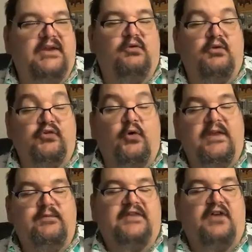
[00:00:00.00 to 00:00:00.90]
Those
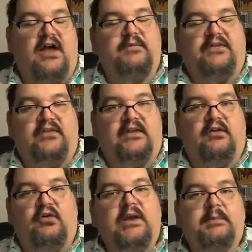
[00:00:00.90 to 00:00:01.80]
early fights, obviously,
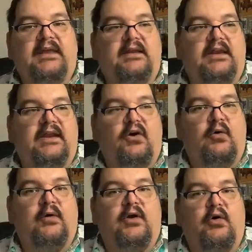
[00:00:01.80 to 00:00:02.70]
they're going to be
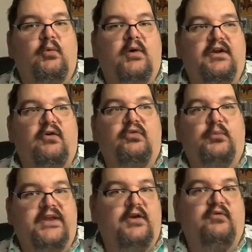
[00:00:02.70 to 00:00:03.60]
0-0, 1-0,
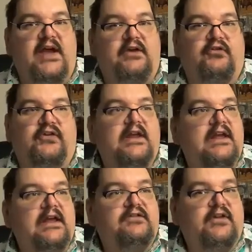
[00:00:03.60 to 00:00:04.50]
3-0 fighters,
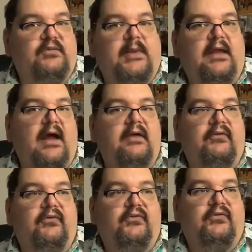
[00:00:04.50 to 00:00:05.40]
just
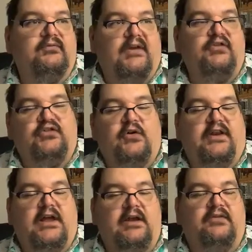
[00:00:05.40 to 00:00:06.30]
because they're
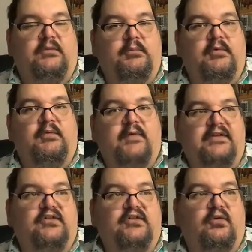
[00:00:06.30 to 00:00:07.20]
starting out as a
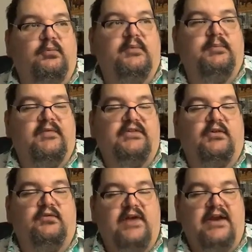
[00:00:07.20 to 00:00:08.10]
professional
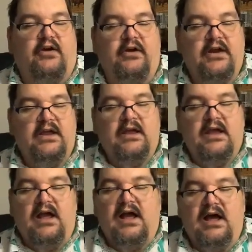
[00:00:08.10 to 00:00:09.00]
fighter.
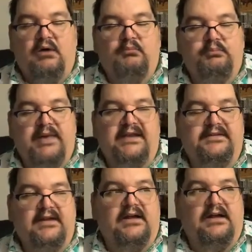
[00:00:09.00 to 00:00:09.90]
But
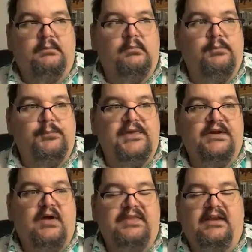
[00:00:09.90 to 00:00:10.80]
I
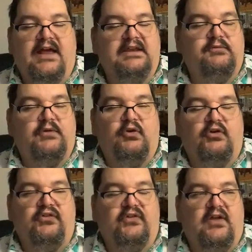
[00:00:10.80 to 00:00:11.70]
think a lot of different
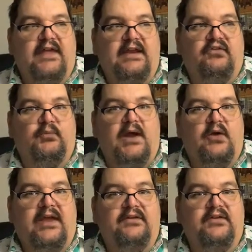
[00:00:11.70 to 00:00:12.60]
lurks and all that as
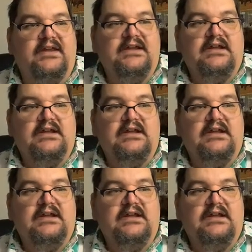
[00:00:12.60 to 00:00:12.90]
well, and